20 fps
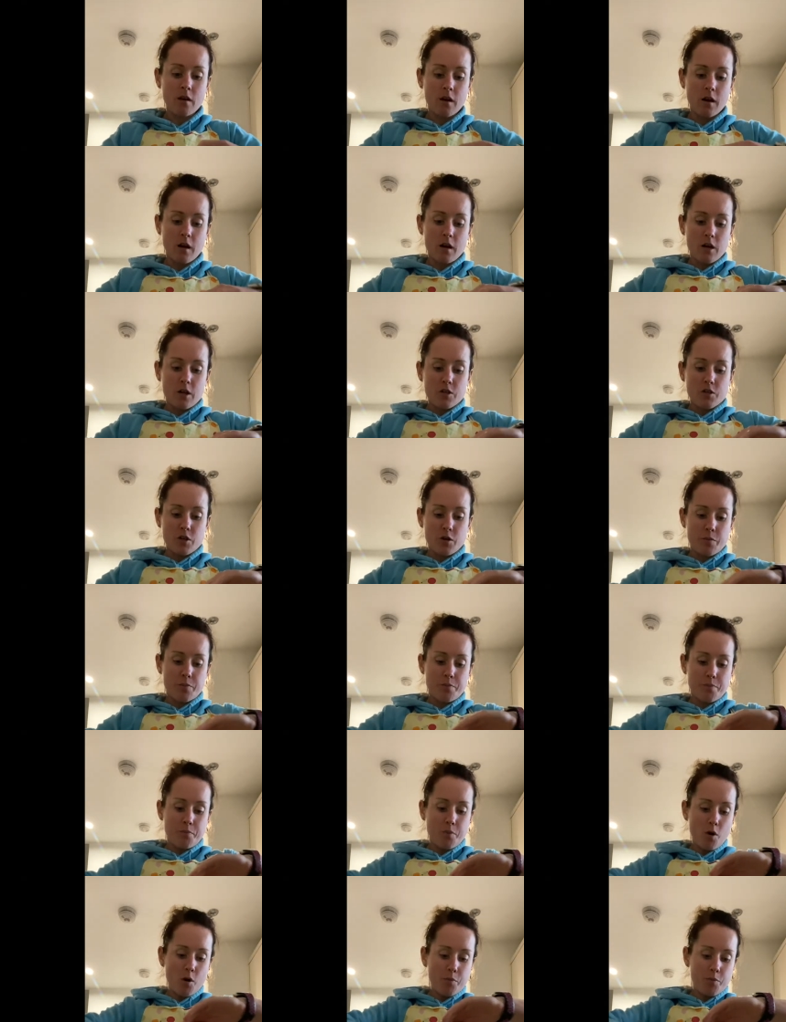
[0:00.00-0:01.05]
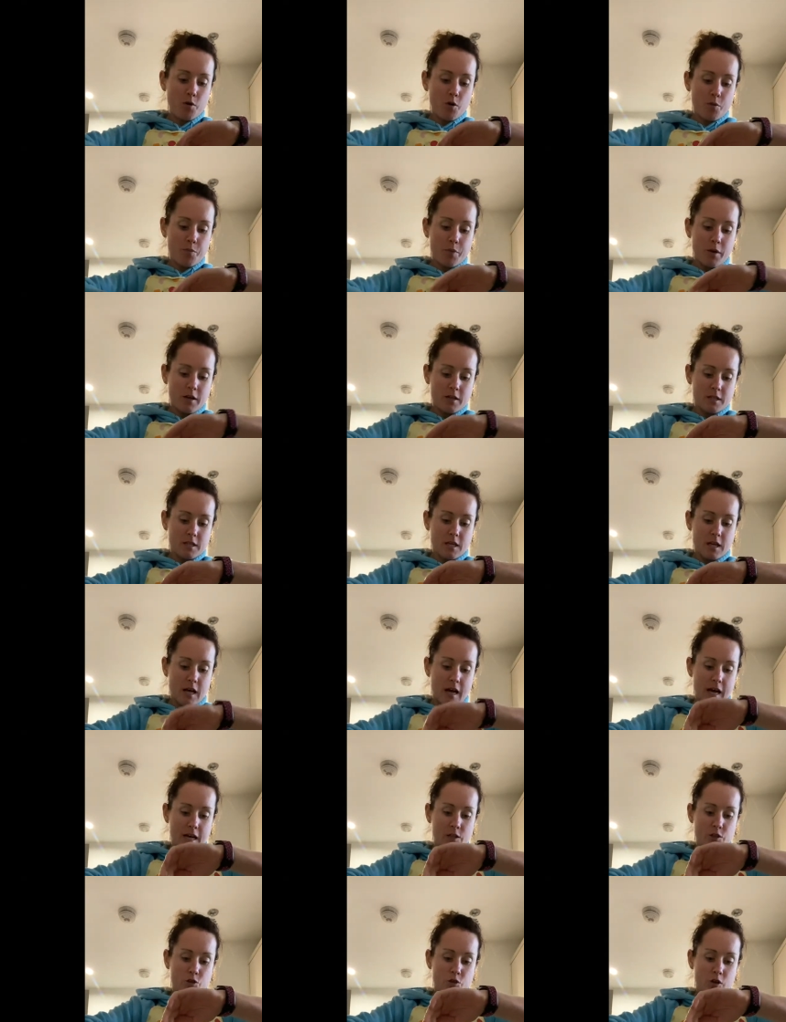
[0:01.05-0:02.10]
So pop your butter
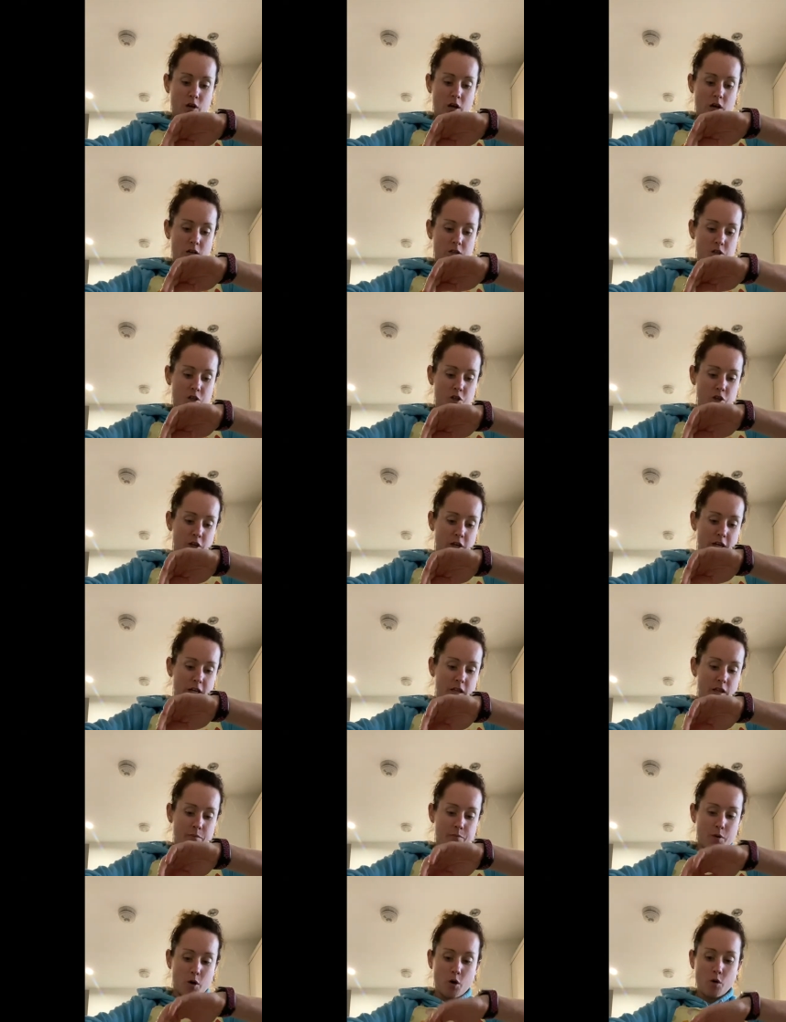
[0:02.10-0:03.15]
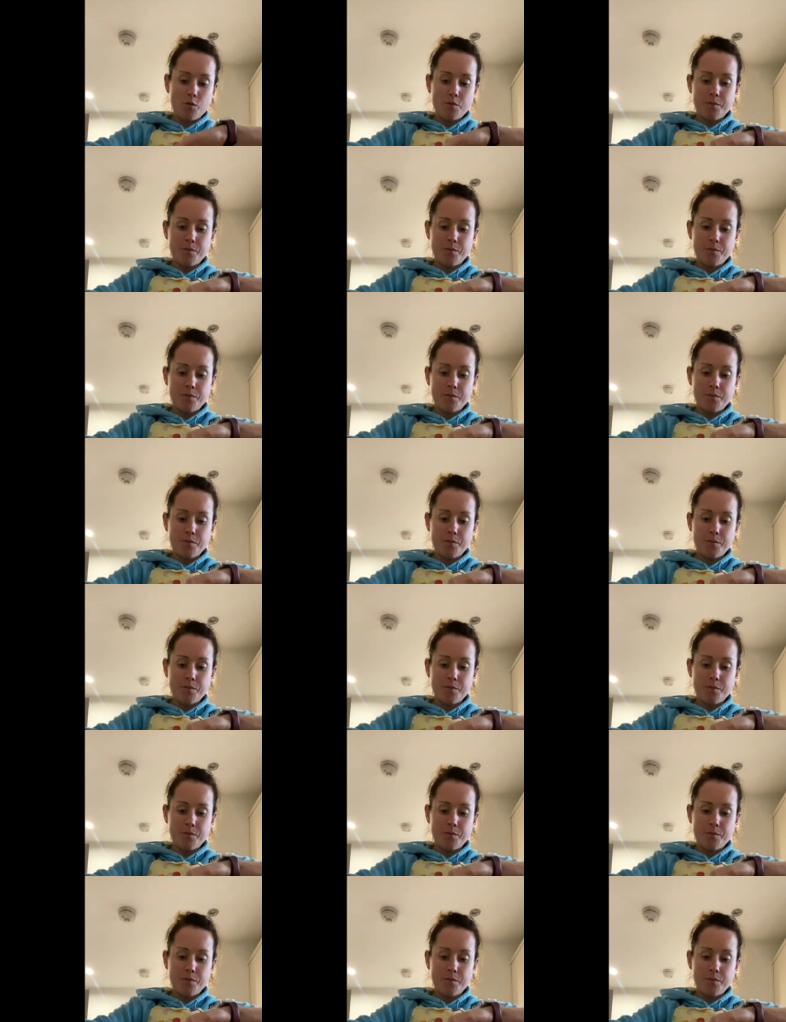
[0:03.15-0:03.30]
and your caster sugar in the bowl,